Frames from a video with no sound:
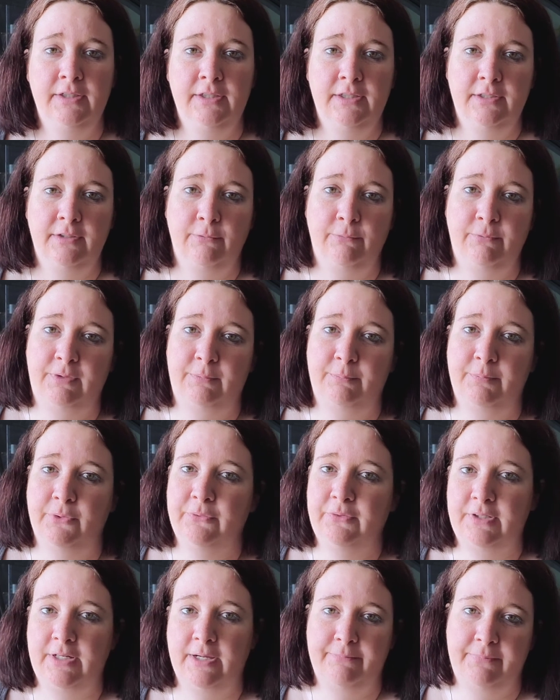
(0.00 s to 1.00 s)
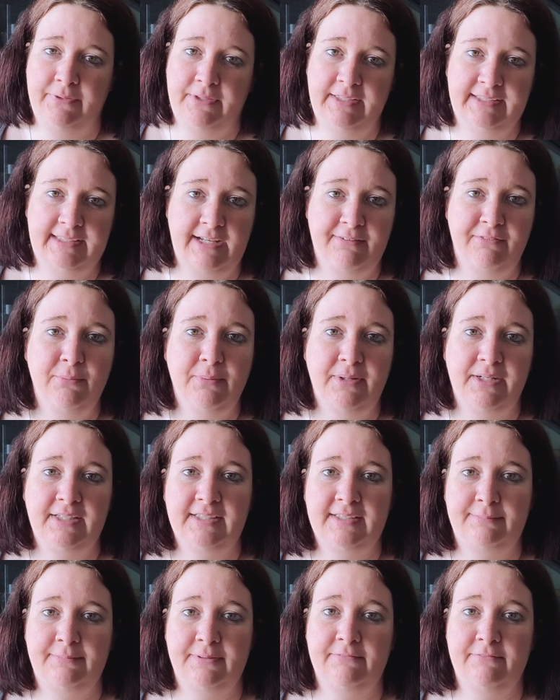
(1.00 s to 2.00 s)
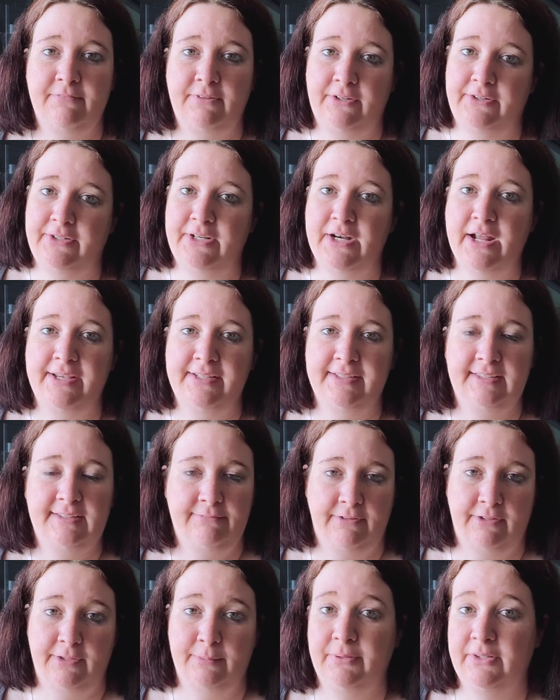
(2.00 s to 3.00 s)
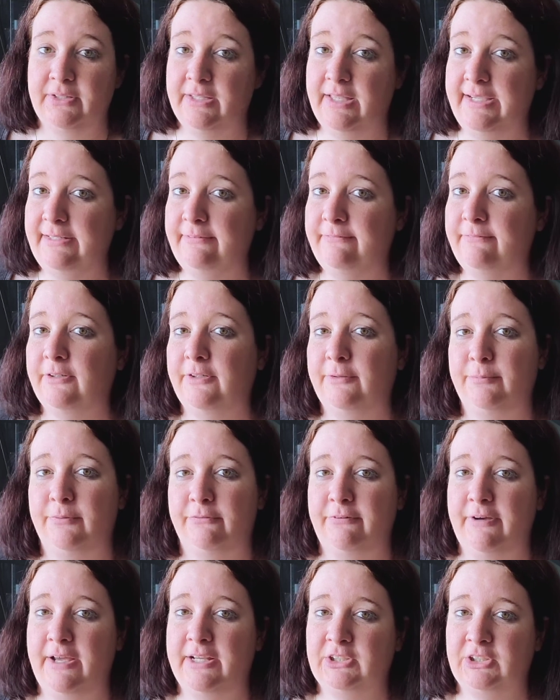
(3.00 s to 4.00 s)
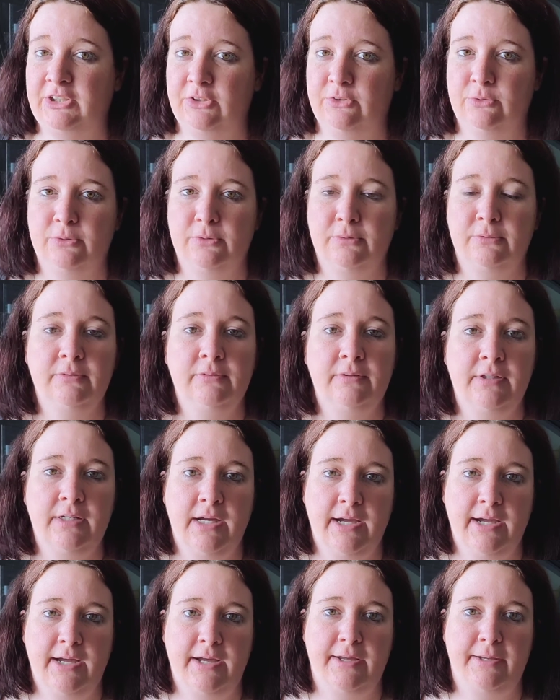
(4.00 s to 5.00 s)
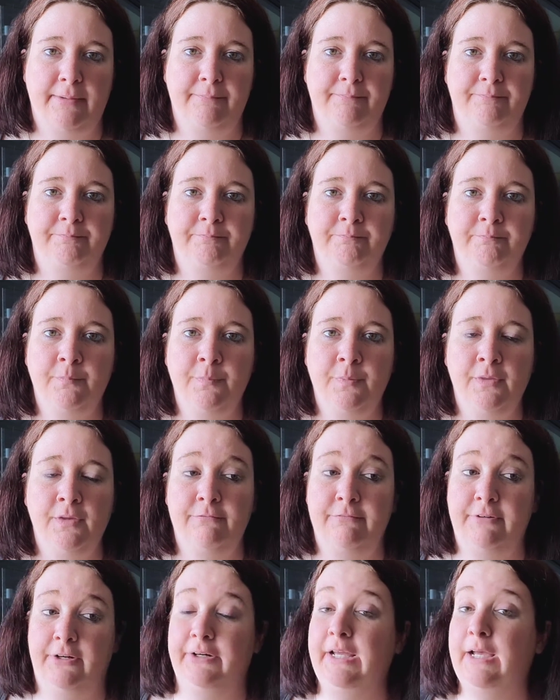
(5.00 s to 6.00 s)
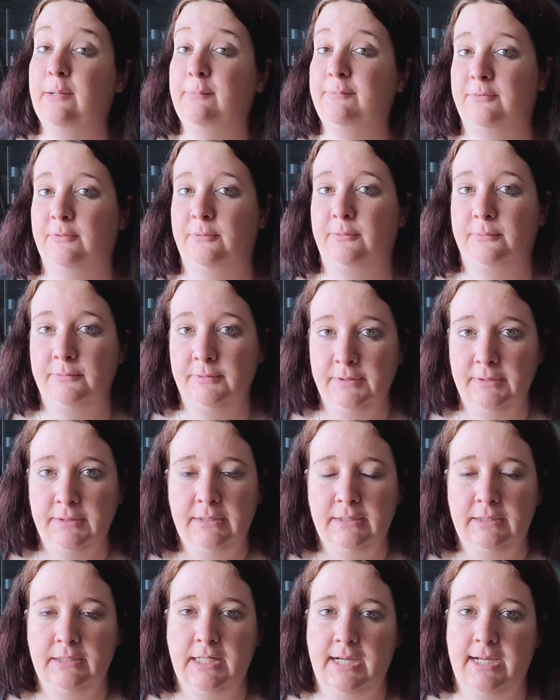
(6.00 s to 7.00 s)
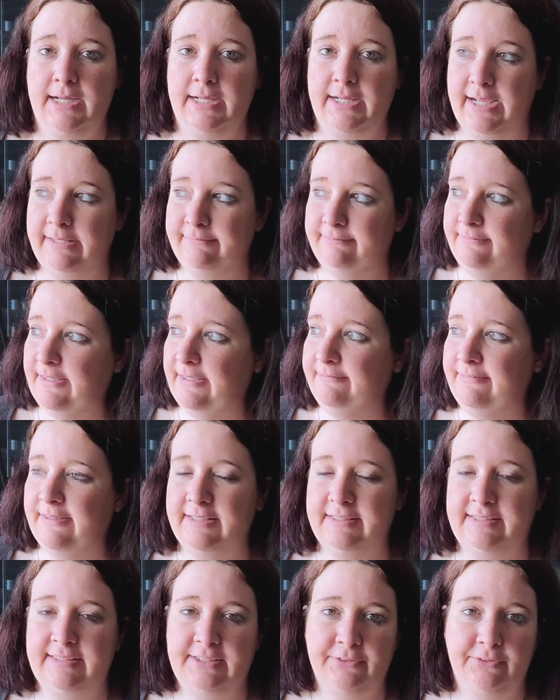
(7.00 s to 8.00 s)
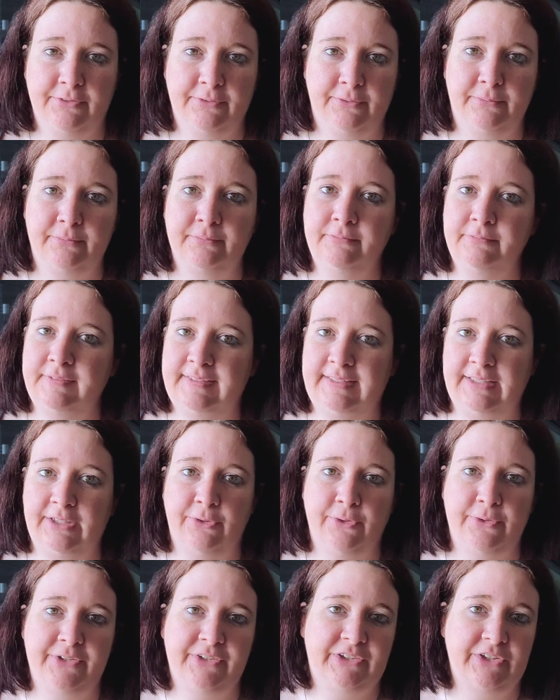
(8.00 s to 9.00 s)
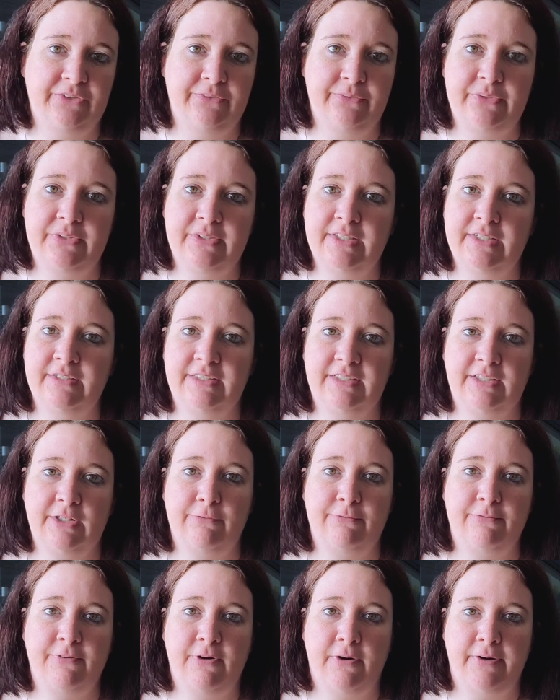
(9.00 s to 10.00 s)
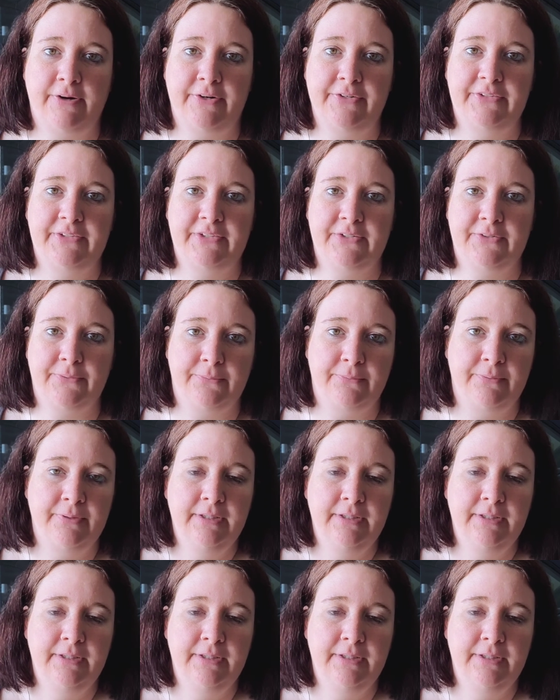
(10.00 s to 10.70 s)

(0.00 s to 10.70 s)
with both companies. Everybody has been very nice, very polite, very professional, very helpful. I've had zero issues so far, so